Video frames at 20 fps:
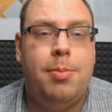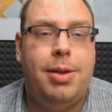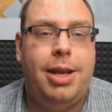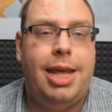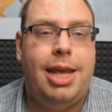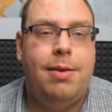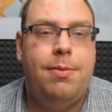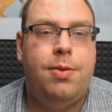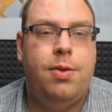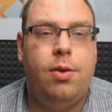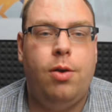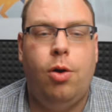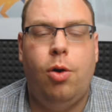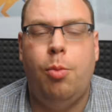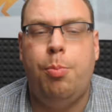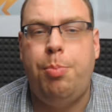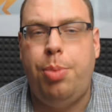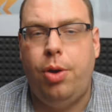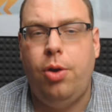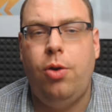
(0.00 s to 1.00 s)
beliefs,
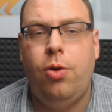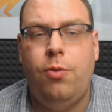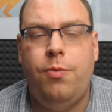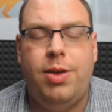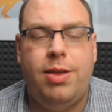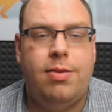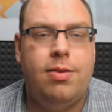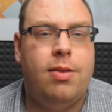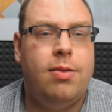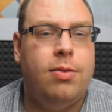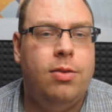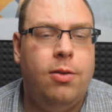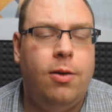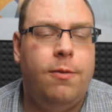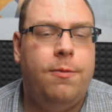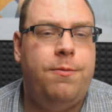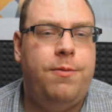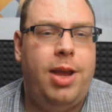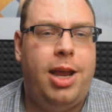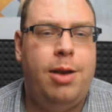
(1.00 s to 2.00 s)
or boo, this does
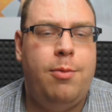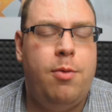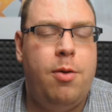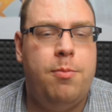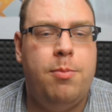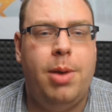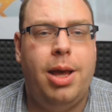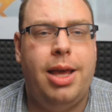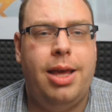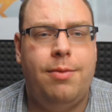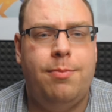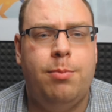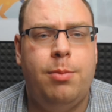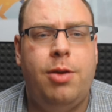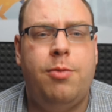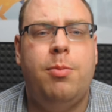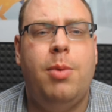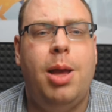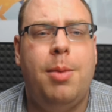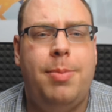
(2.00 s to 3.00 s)
not fit in with
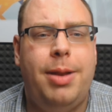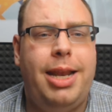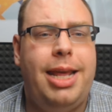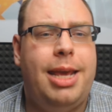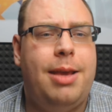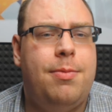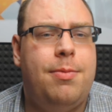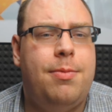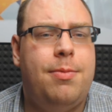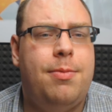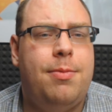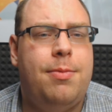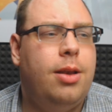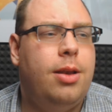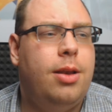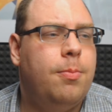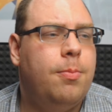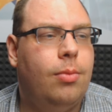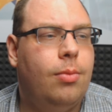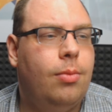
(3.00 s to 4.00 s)
my beliefs.
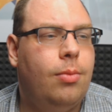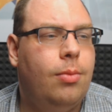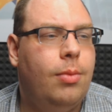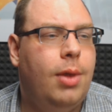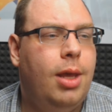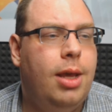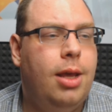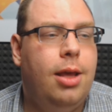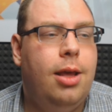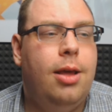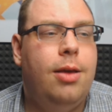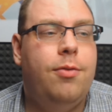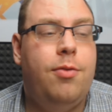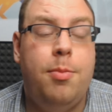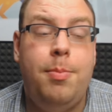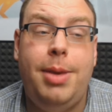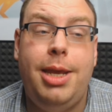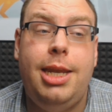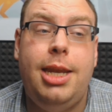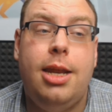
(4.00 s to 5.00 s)
The
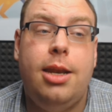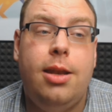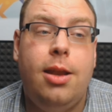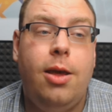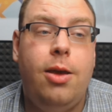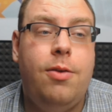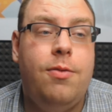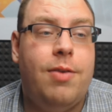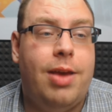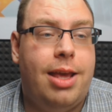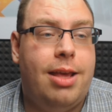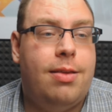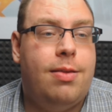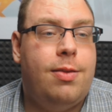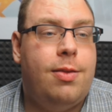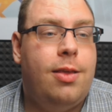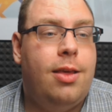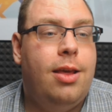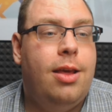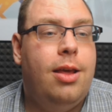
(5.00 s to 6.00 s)
media know
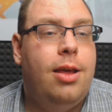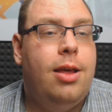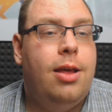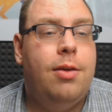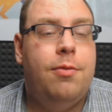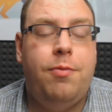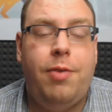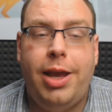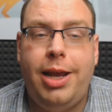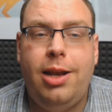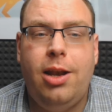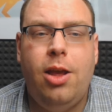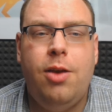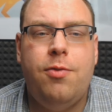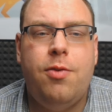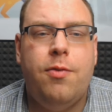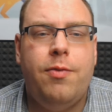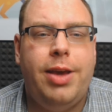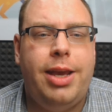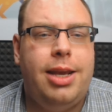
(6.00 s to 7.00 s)
this. They know
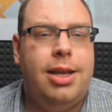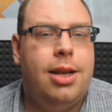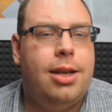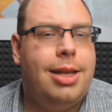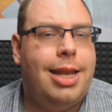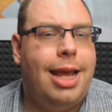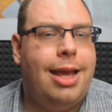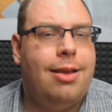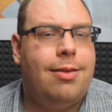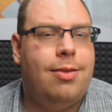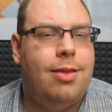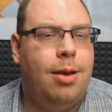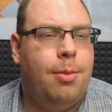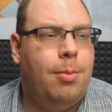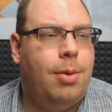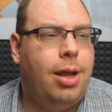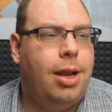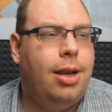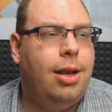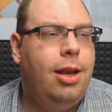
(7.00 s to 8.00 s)
that they can attack
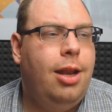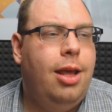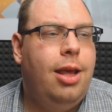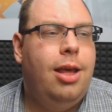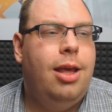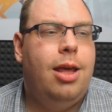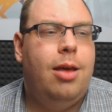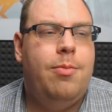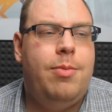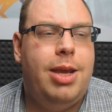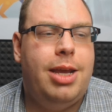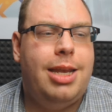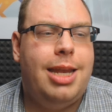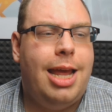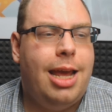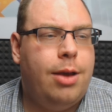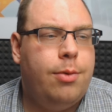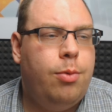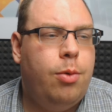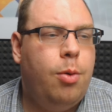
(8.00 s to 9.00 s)
someone, and the
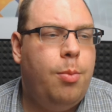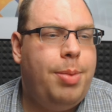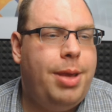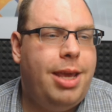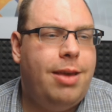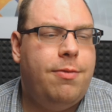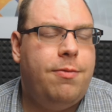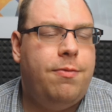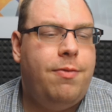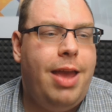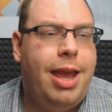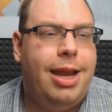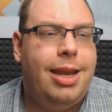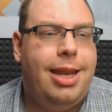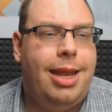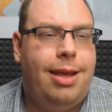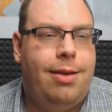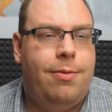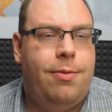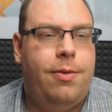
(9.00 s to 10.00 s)
attack will be
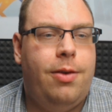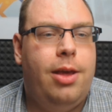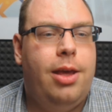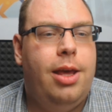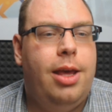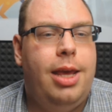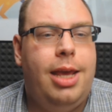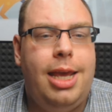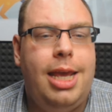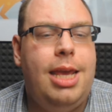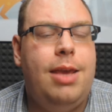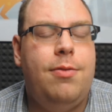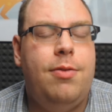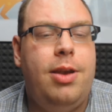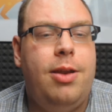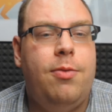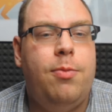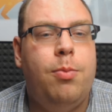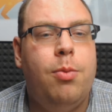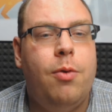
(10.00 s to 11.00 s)
effective, even
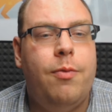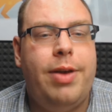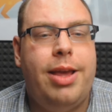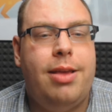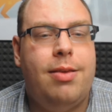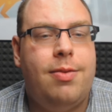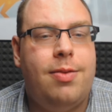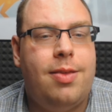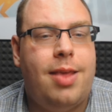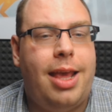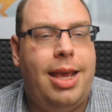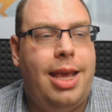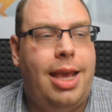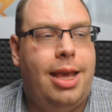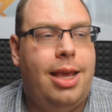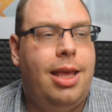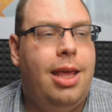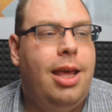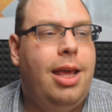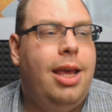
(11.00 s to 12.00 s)
if what they're
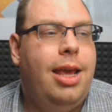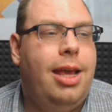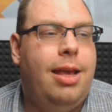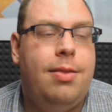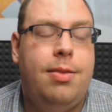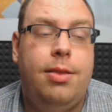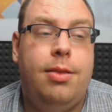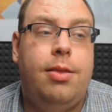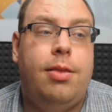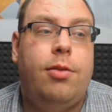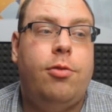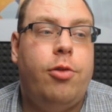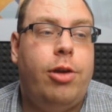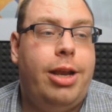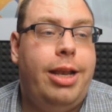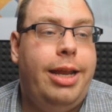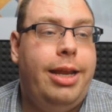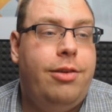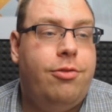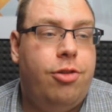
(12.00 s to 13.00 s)
saying isn't
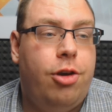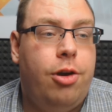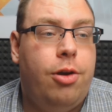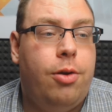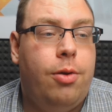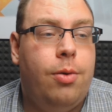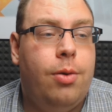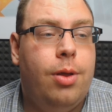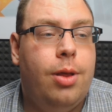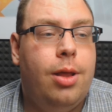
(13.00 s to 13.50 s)
strictly true,